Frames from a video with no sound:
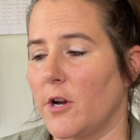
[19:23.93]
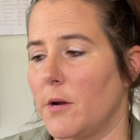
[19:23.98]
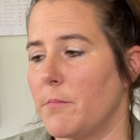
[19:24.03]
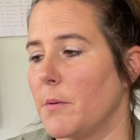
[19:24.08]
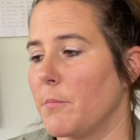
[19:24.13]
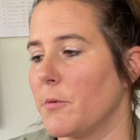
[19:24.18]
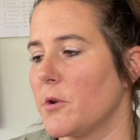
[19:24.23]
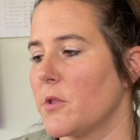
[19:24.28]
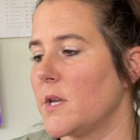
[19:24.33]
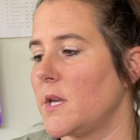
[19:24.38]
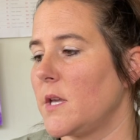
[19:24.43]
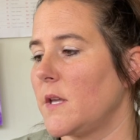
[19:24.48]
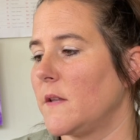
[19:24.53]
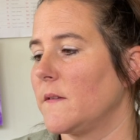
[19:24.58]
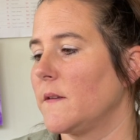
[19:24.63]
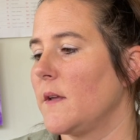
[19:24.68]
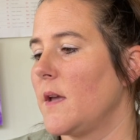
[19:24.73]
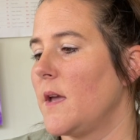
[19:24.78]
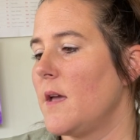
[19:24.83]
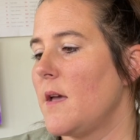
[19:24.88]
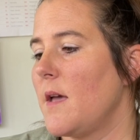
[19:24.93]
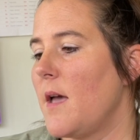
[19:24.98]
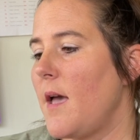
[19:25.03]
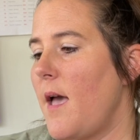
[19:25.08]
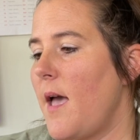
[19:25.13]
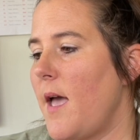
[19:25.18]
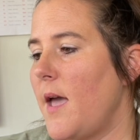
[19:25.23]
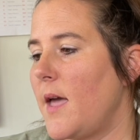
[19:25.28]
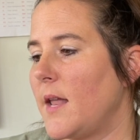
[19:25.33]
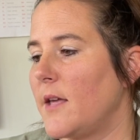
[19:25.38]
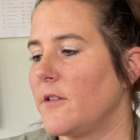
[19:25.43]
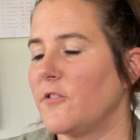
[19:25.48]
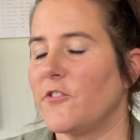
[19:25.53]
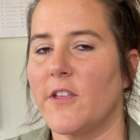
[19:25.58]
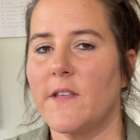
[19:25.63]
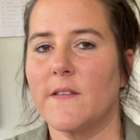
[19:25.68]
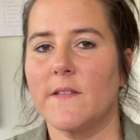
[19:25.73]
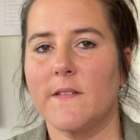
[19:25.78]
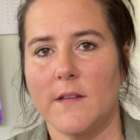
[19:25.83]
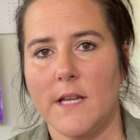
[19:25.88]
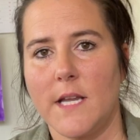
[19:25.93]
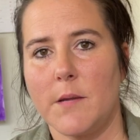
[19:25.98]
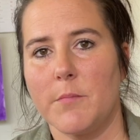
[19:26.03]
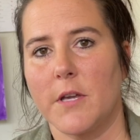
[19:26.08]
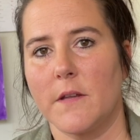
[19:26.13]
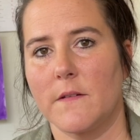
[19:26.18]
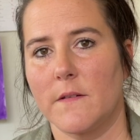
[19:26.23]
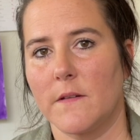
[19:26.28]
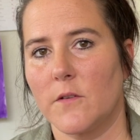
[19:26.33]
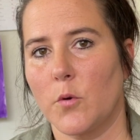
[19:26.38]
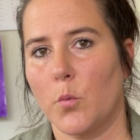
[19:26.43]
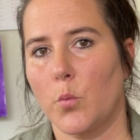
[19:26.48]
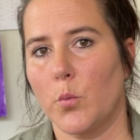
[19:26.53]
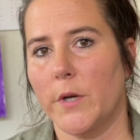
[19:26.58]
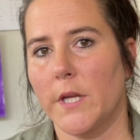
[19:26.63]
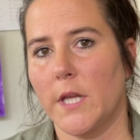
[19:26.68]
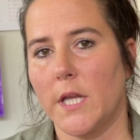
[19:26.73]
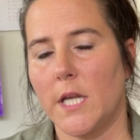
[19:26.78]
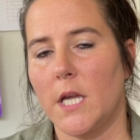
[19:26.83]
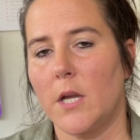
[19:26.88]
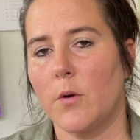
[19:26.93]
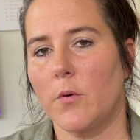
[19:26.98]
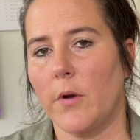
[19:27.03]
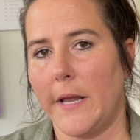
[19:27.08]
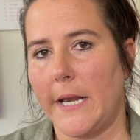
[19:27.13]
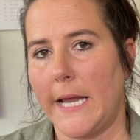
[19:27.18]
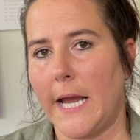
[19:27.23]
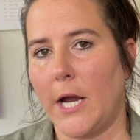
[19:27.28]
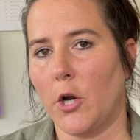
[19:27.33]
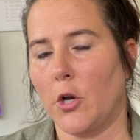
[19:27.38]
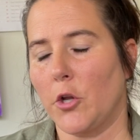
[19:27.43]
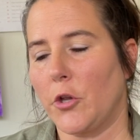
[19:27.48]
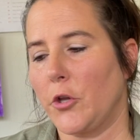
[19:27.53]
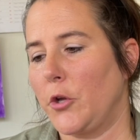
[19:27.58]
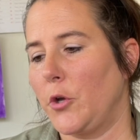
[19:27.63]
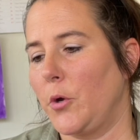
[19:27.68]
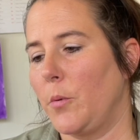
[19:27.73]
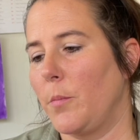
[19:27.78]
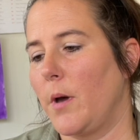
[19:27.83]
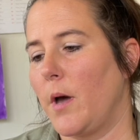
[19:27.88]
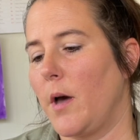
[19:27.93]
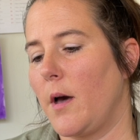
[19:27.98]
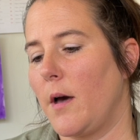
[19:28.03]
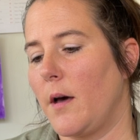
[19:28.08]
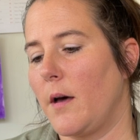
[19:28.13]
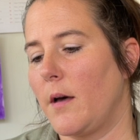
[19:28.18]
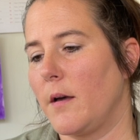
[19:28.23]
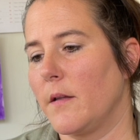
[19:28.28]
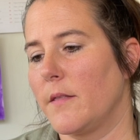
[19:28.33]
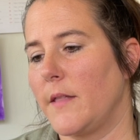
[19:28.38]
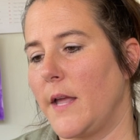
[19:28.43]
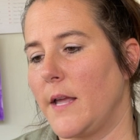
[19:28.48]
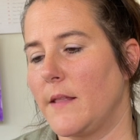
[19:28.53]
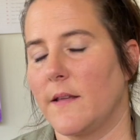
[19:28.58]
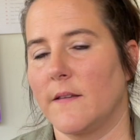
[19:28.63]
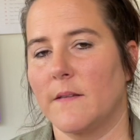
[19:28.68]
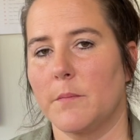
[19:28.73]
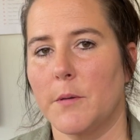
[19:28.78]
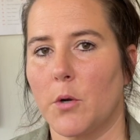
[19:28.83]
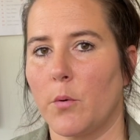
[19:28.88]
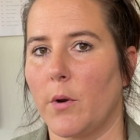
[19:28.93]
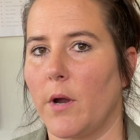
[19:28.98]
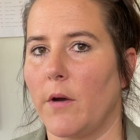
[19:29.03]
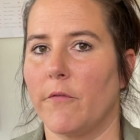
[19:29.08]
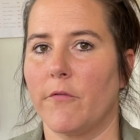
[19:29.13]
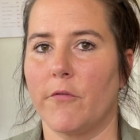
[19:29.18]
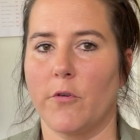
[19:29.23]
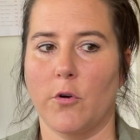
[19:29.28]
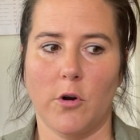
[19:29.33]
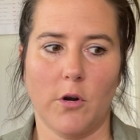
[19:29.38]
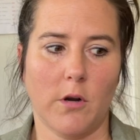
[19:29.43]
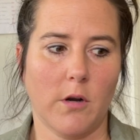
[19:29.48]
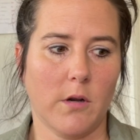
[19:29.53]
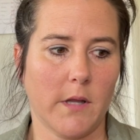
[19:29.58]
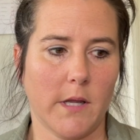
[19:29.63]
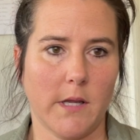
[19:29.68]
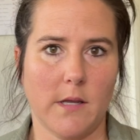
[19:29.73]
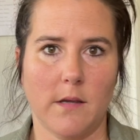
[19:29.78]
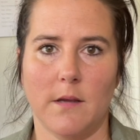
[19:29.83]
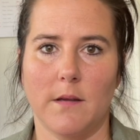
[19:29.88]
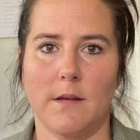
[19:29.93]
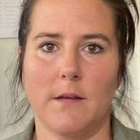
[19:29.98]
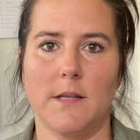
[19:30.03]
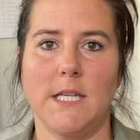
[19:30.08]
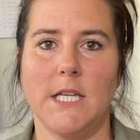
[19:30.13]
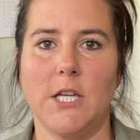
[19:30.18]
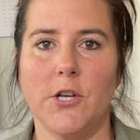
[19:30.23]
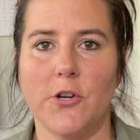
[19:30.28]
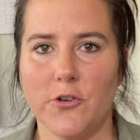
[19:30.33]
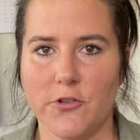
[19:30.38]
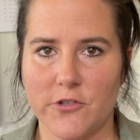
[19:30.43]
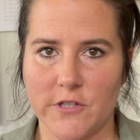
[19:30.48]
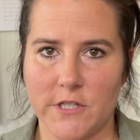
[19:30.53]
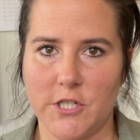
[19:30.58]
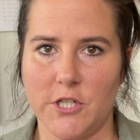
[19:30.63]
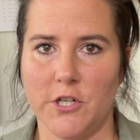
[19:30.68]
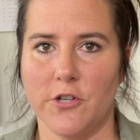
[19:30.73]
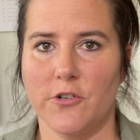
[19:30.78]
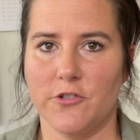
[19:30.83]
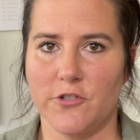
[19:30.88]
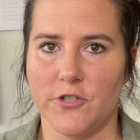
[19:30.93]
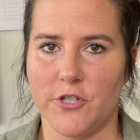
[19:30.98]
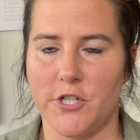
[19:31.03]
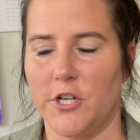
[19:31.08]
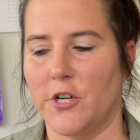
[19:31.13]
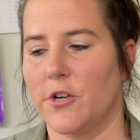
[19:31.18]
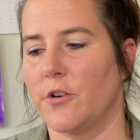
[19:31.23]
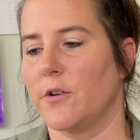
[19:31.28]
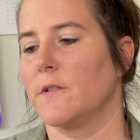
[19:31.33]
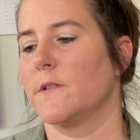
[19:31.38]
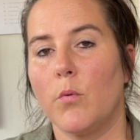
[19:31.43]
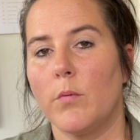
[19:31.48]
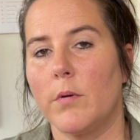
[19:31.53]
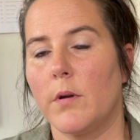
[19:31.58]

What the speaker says: I remember these. And I just think it's neat because it's an heirloom thing that's been around for like years and years and years.